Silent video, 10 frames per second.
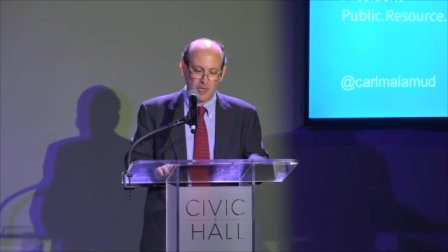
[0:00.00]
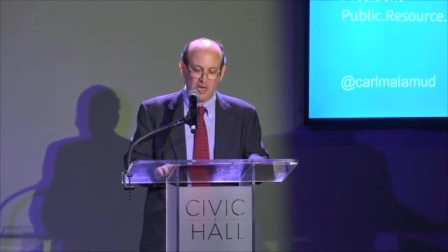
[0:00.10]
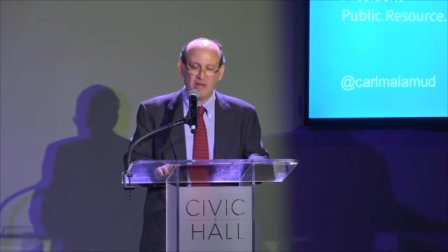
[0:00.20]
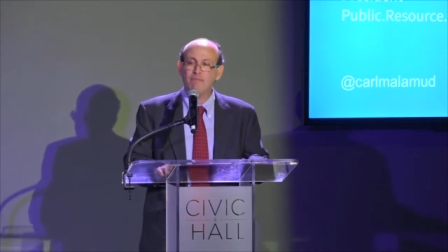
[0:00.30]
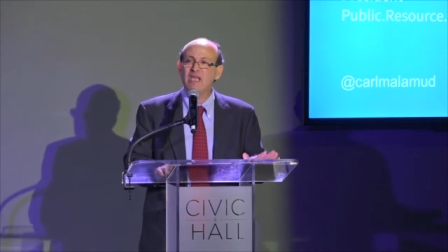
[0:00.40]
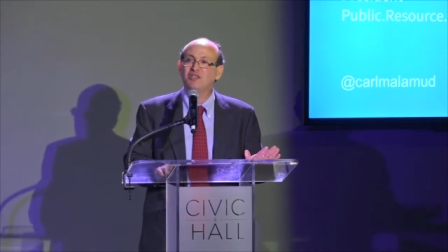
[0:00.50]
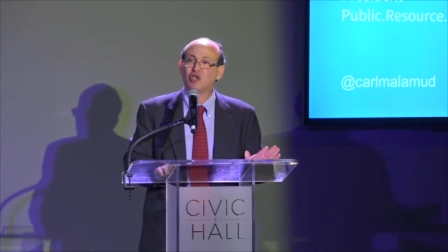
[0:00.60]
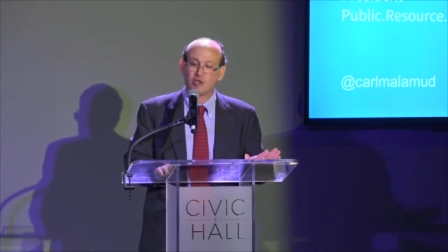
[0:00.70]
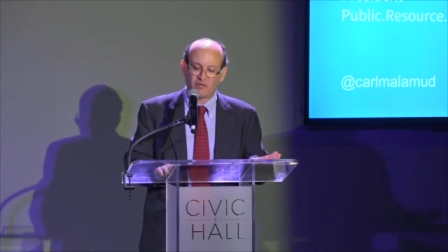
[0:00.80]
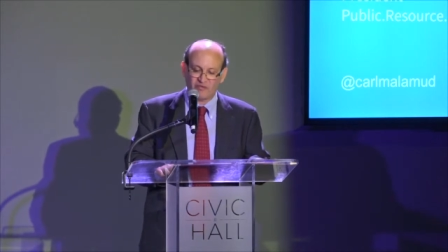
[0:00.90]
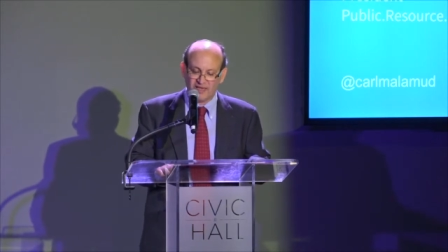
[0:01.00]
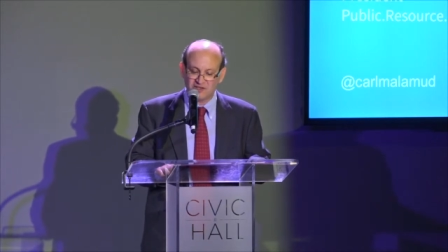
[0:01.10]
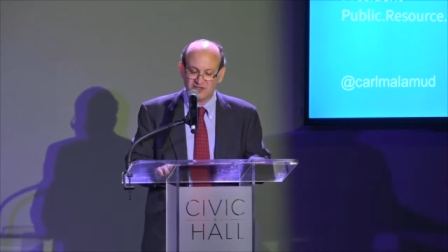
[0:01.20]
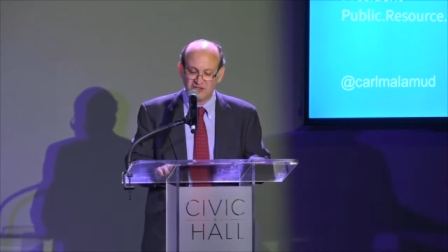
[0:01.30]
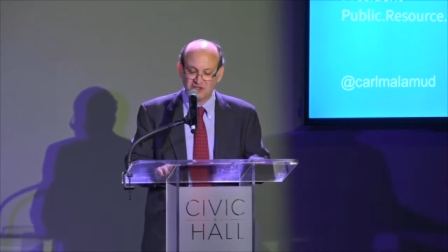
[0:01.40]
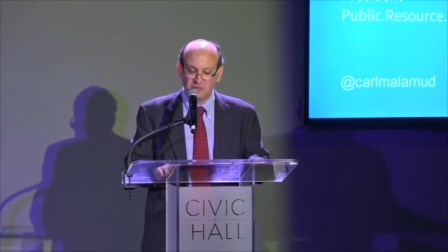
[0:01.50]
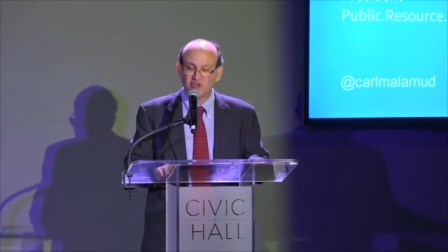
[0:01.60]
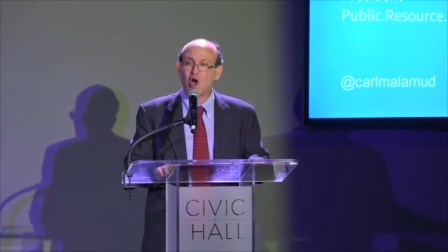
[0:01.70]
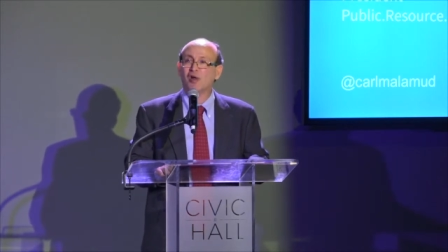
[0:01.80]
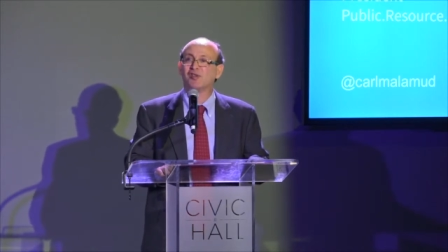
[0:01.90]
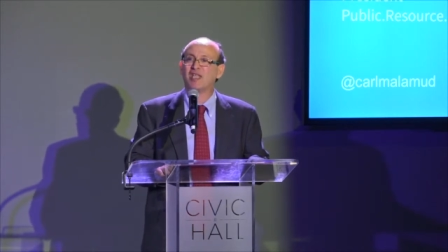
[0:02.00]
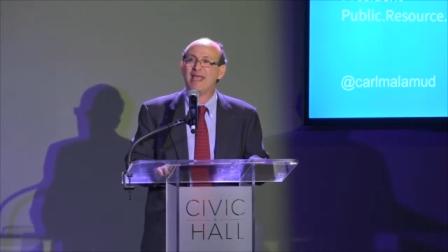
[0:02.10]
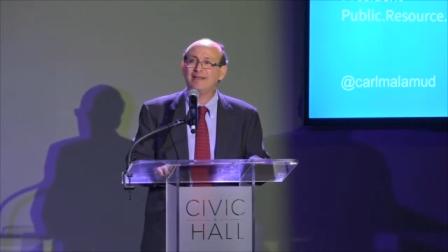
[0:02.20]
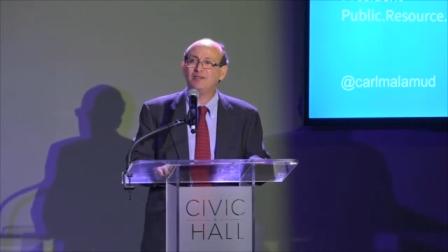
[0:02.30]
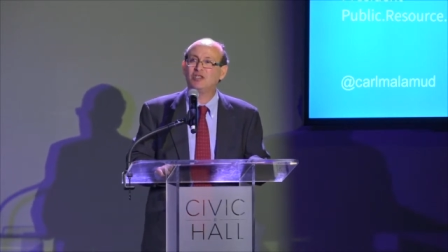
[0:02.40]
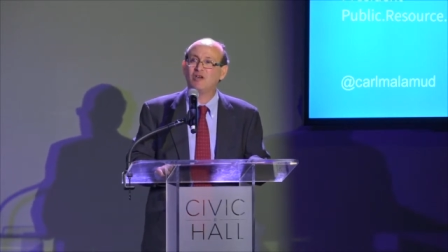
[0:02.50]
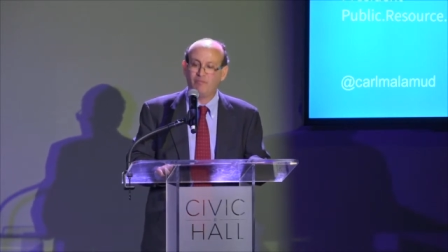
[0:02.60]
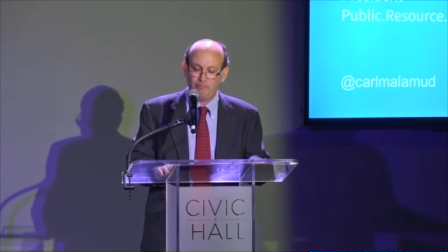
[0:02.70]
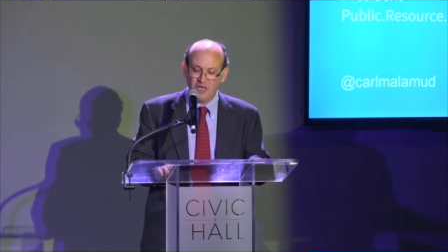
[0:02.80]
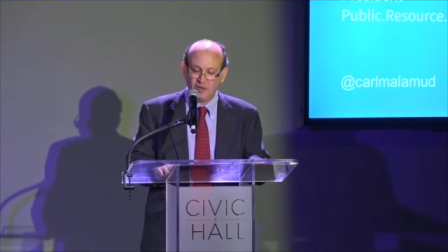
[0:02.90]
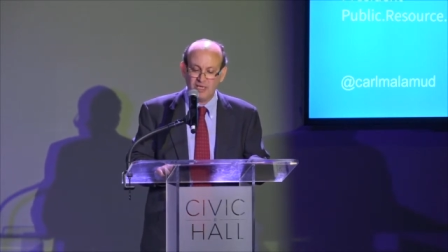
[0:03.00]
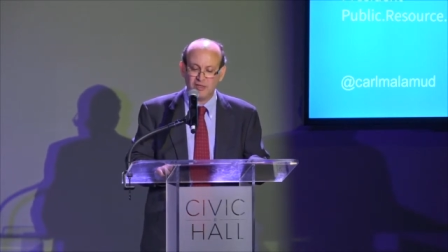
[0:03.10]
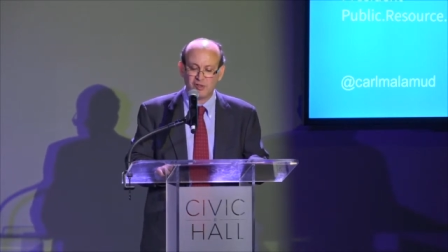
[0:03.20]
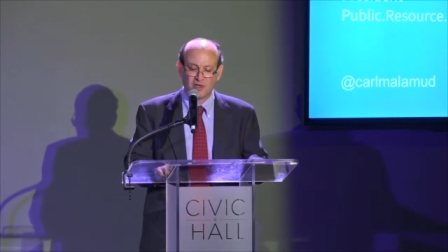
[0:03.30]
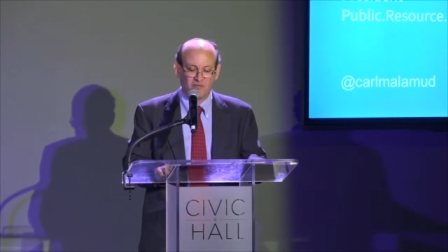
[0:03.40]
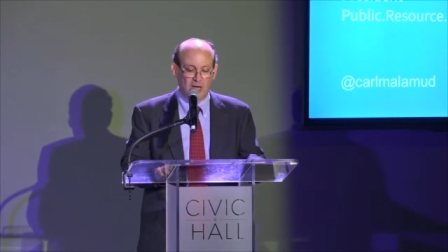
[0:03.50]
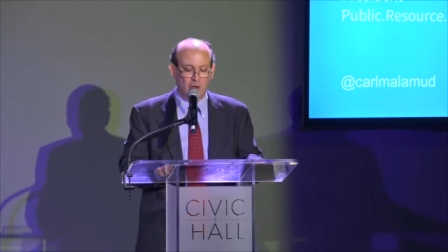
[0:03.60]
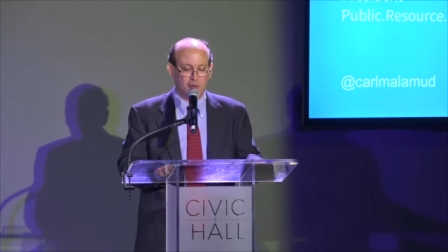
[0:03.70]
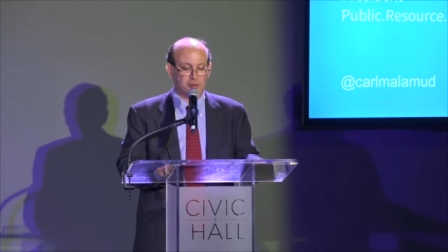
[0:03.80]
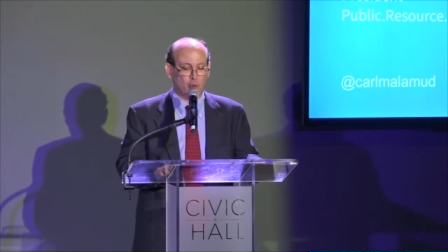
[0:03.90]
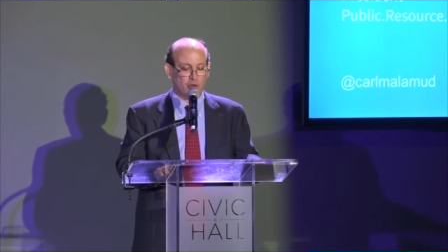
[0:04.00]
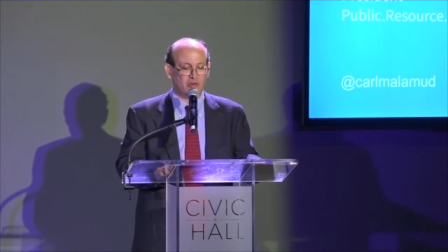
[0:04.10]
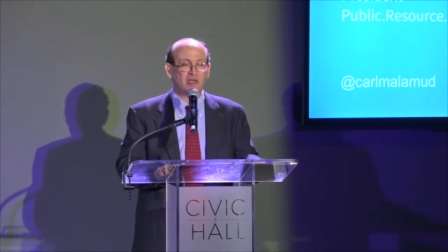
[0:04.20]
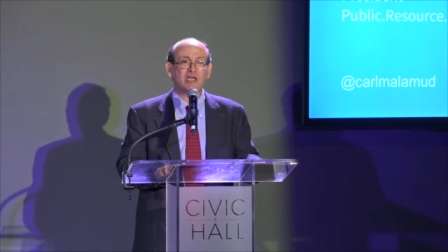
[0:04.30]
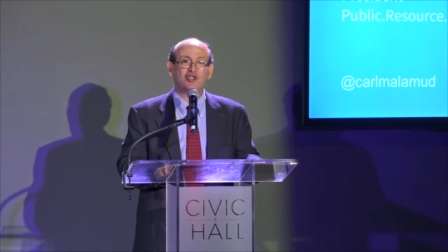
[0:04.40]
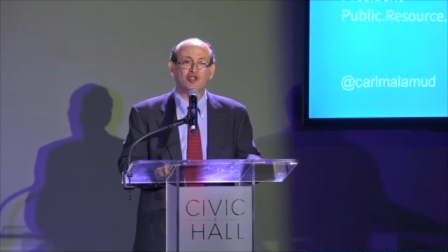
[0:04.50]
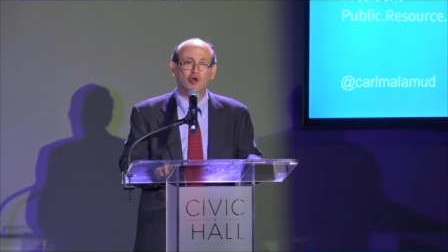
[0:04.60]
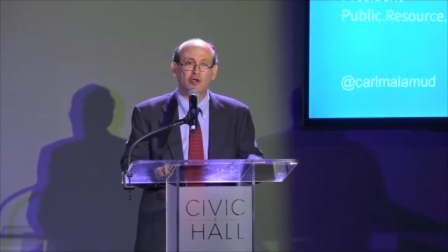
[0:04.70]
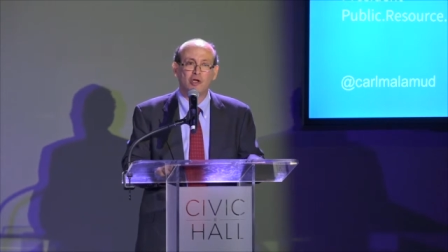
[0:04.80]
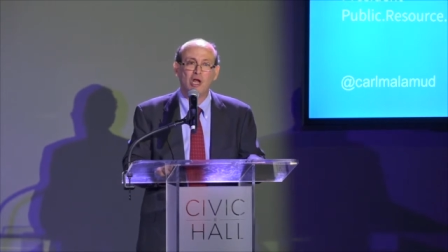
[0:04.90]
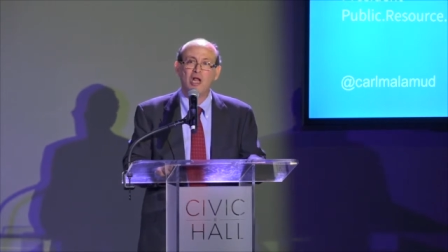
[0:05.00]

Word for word: It means our defense systems cost tens of billions of dollars more than they should.